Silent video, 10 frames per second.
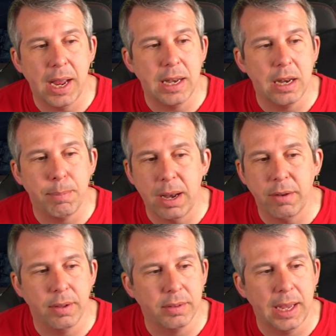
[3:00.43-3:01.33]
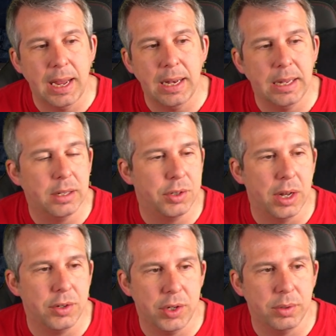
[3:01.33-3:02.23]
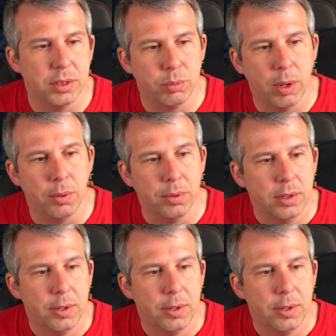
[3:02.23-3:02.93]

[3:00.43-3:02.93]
gaining the benefit of the healing and shields as well.